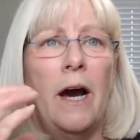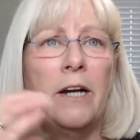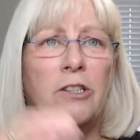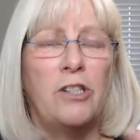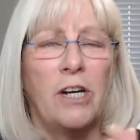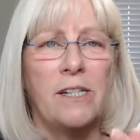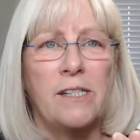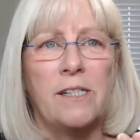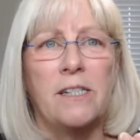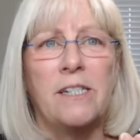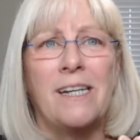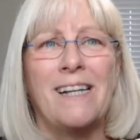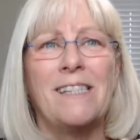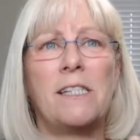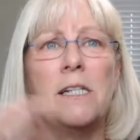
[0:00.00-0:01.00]
adjust the
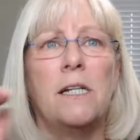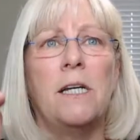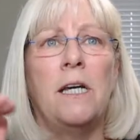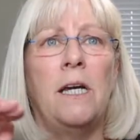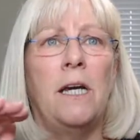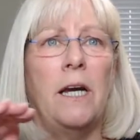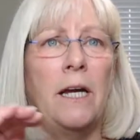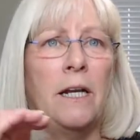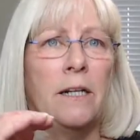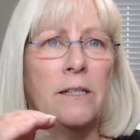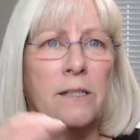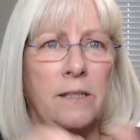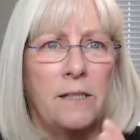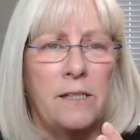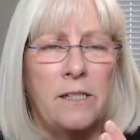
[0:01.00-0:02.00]
density
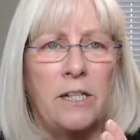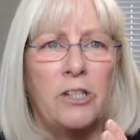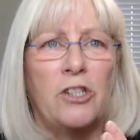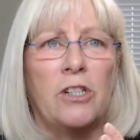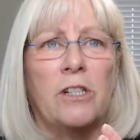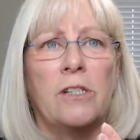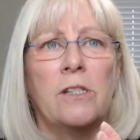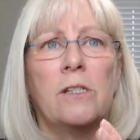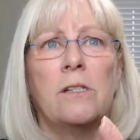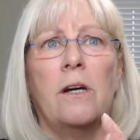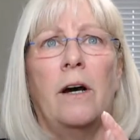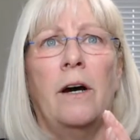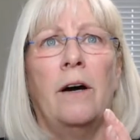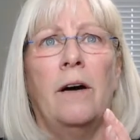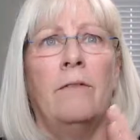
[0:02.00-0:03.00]
and the stitches
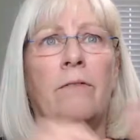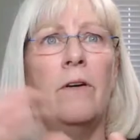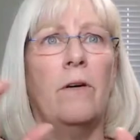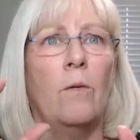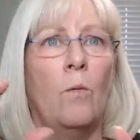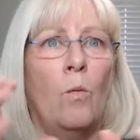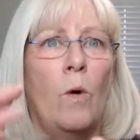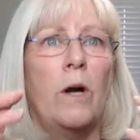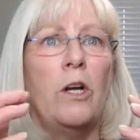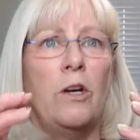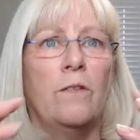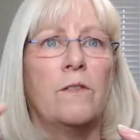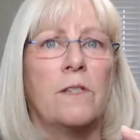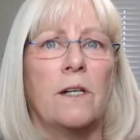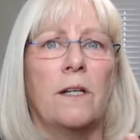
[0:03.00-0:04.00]
of what
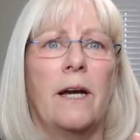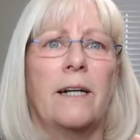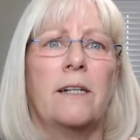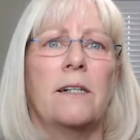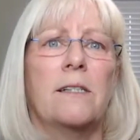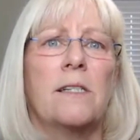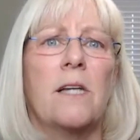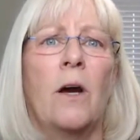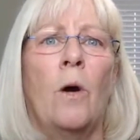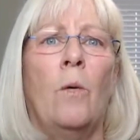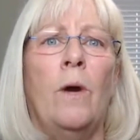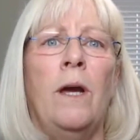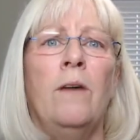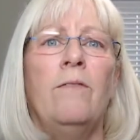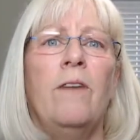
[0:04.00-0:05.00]
you've selected.
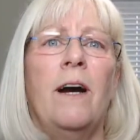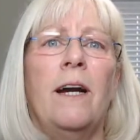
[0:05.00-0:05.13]
So if